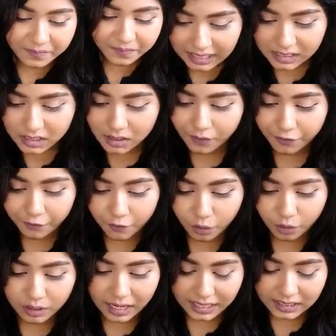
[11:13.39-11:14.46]
is
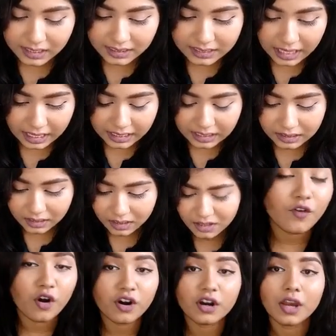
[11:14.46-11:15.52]
$4.99
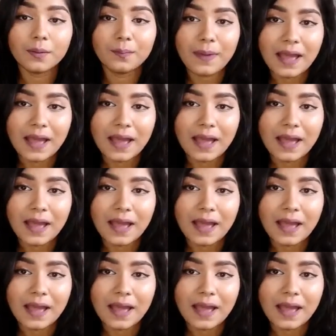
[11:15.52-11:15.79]
for a